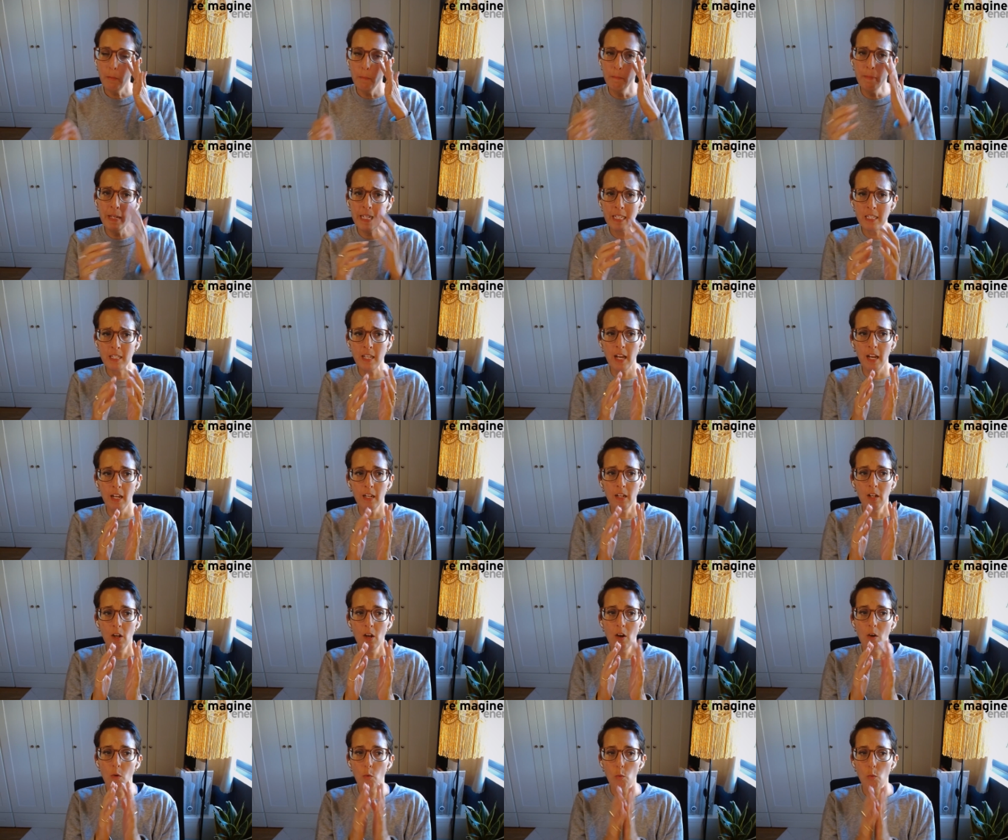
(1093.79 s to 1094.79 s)
means that
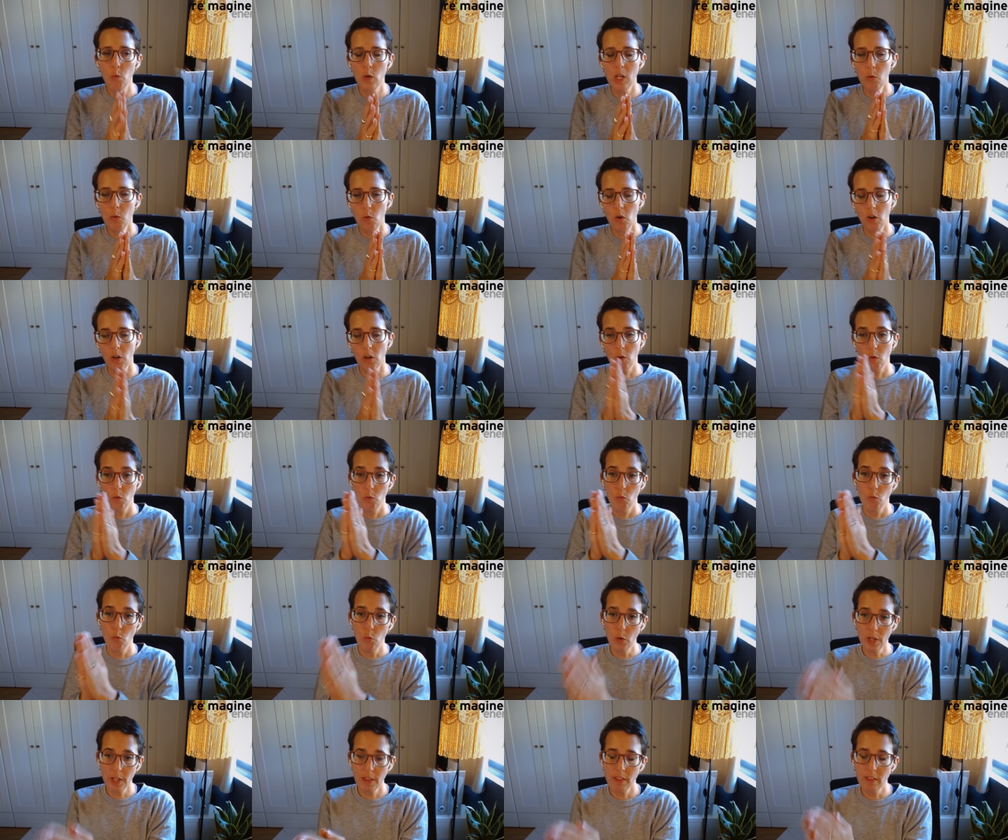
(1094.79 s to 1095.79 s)
we work
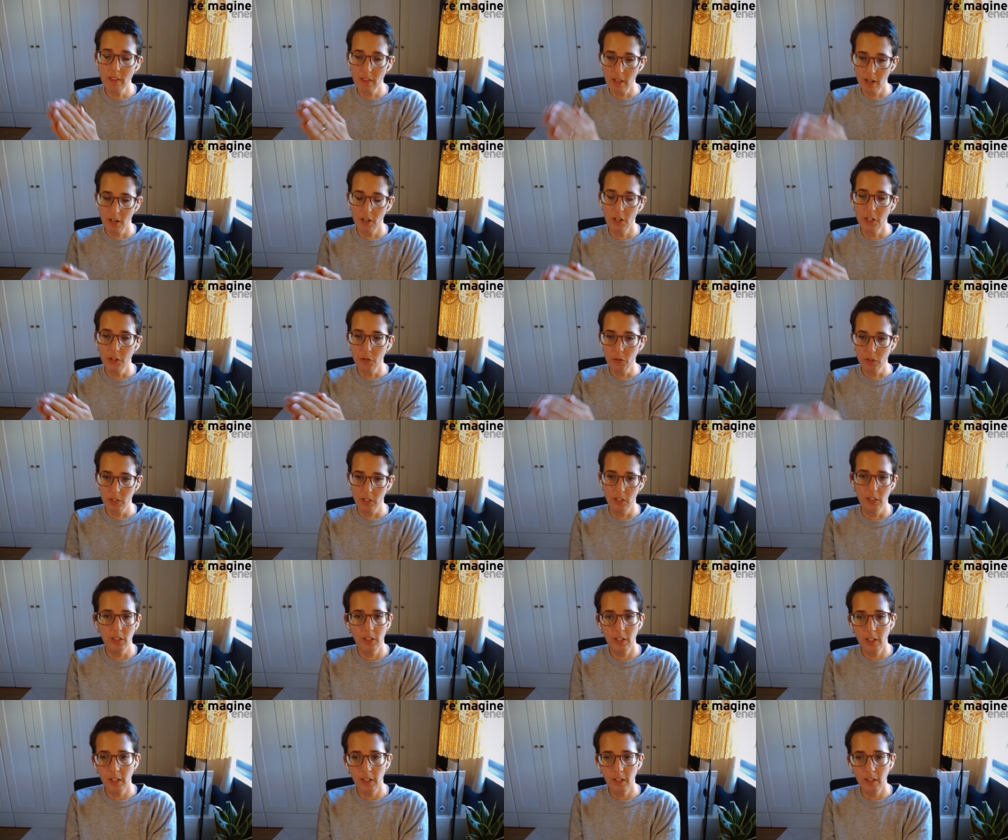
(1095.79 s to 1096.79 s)
with their
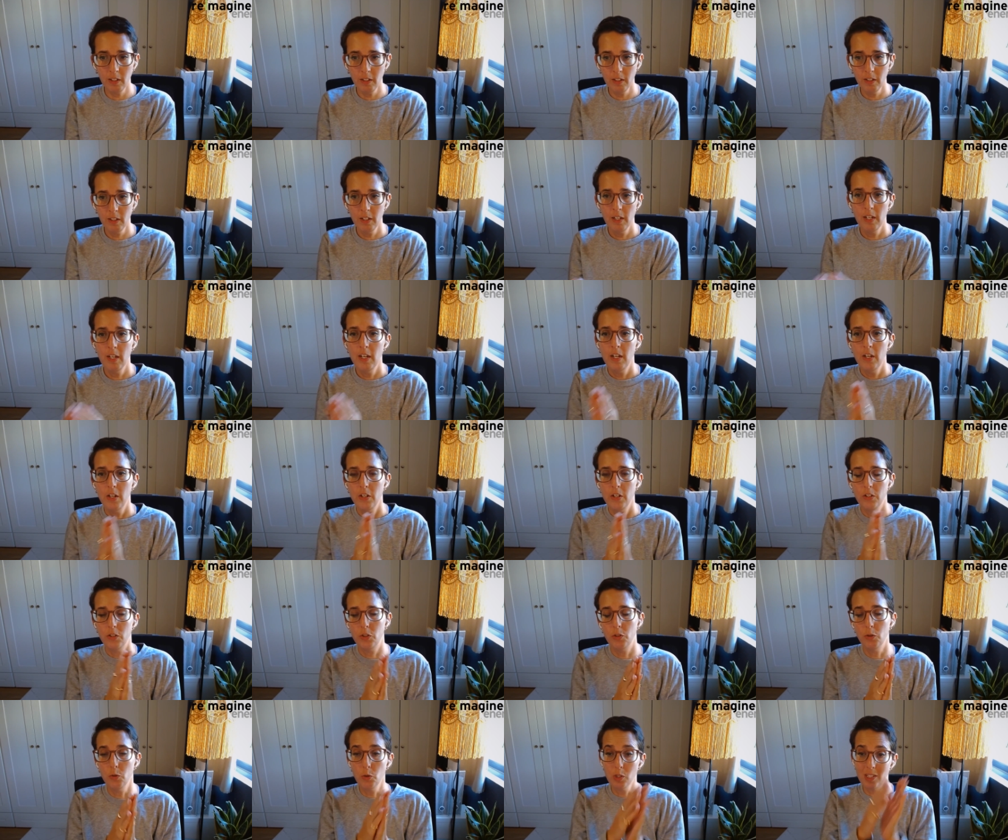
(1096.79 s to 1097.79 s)
utility
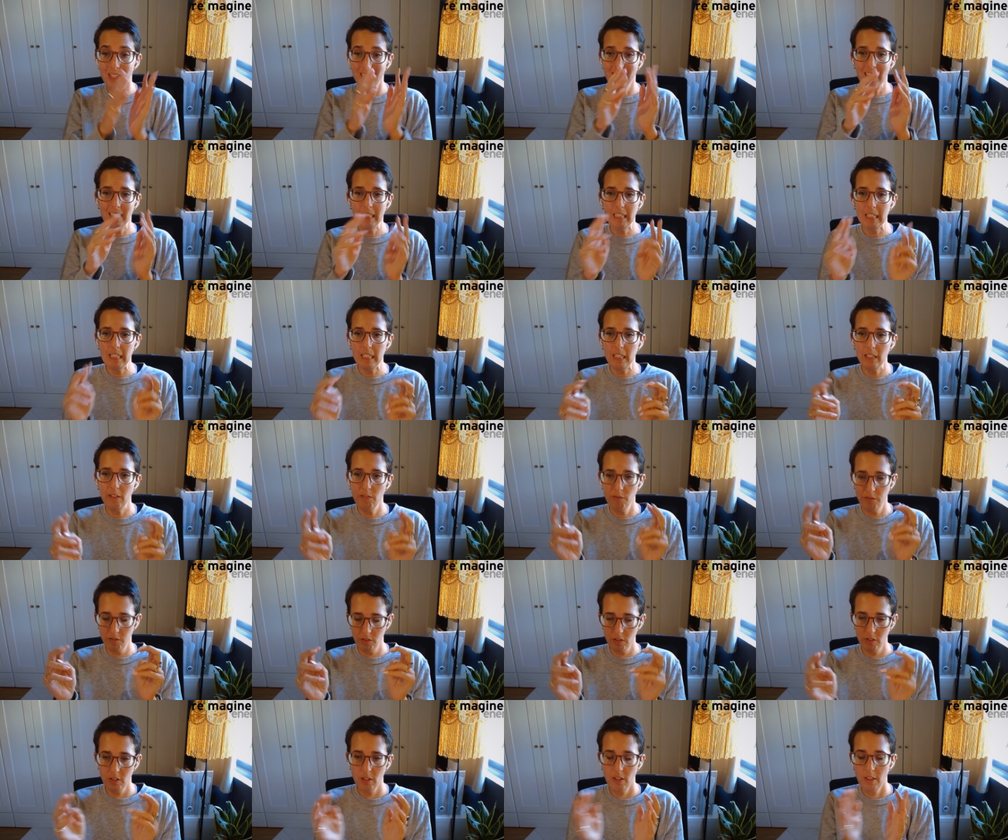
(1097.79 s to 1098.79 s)
to sleeve
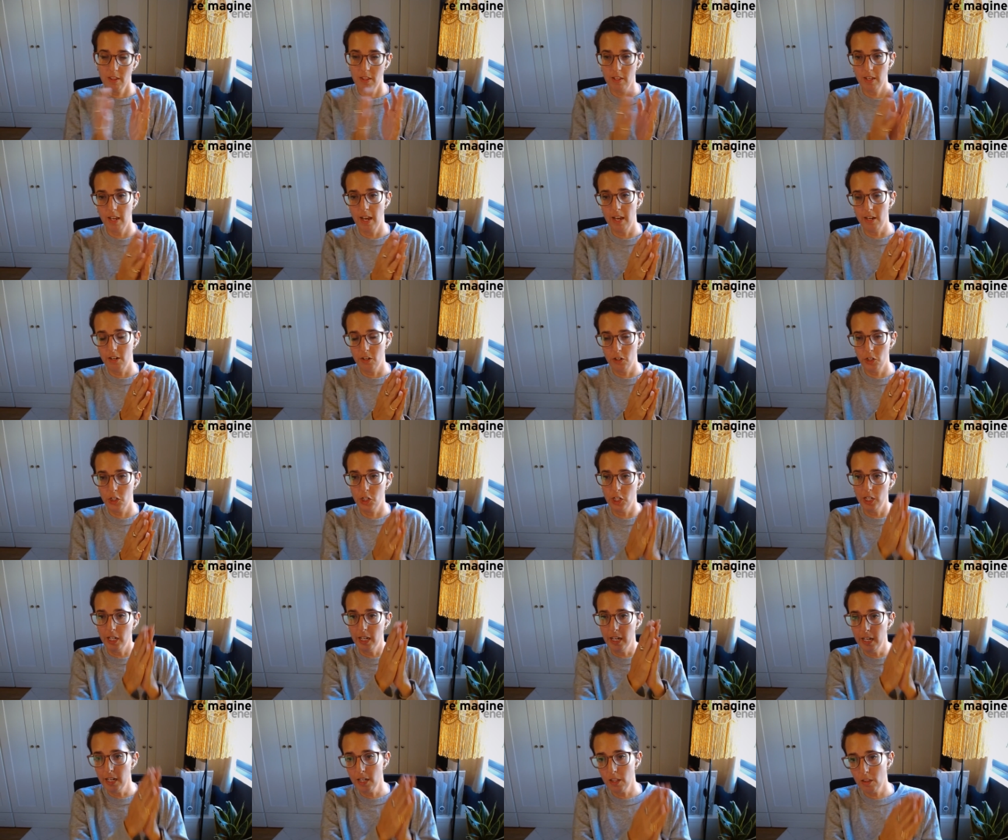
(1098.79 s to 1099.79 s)
the energy
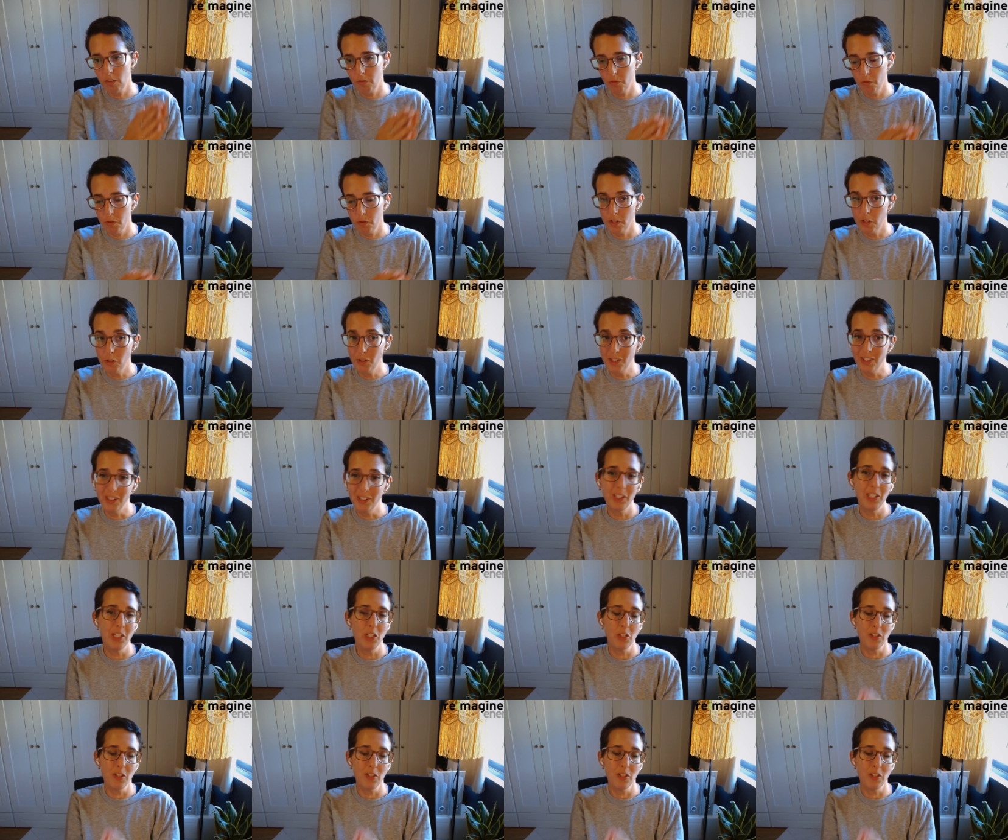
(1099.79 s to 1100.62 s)
in through the utility.